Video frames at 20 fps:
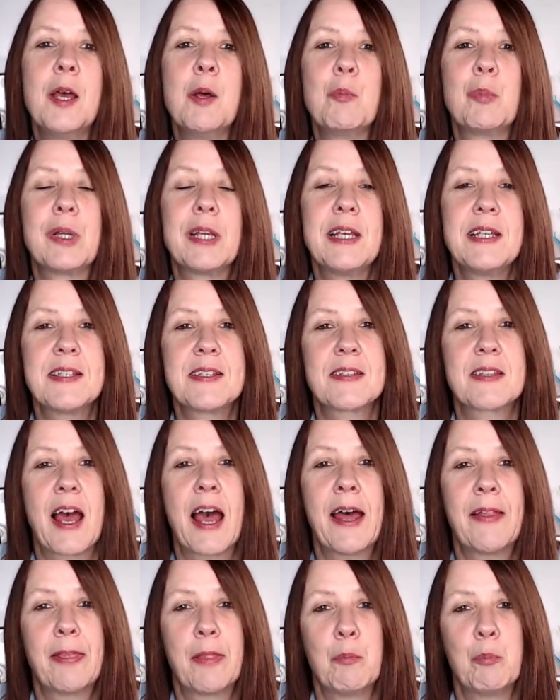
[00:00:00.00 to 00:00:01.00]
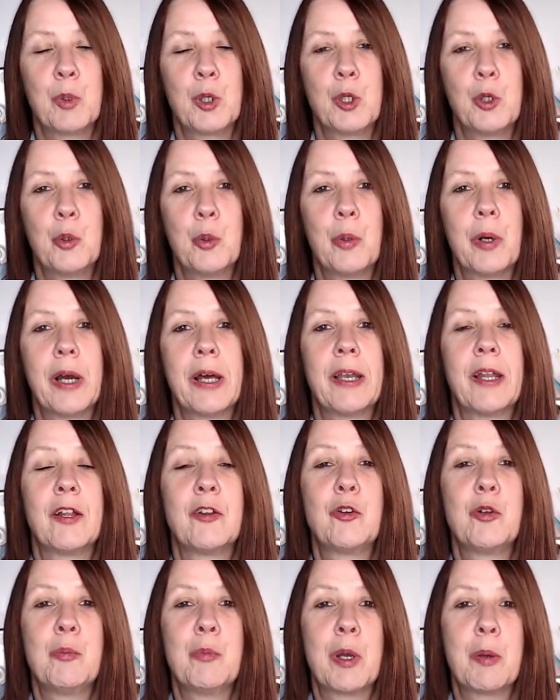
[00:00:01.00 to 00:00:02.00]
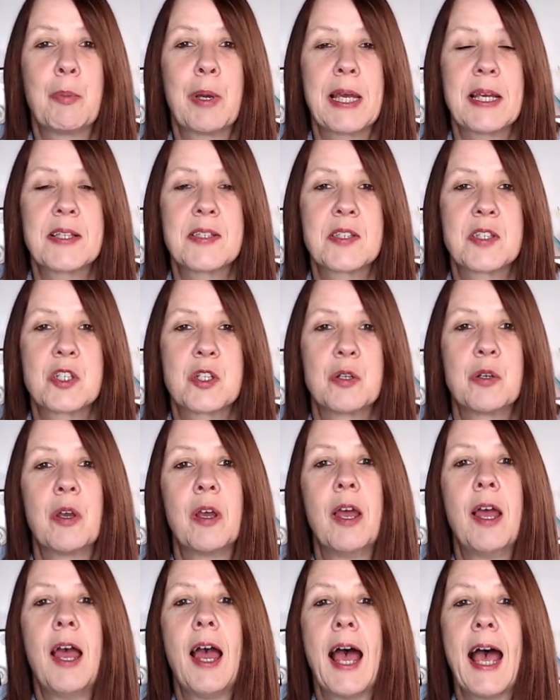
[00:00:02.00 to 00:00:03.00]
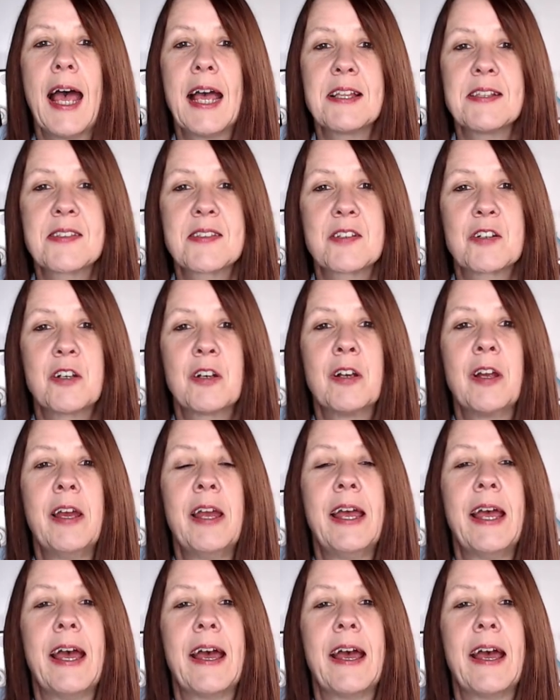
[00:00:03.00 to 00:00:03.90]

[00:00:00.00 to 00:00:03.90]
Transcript: please add them below and I'll do my best to answer.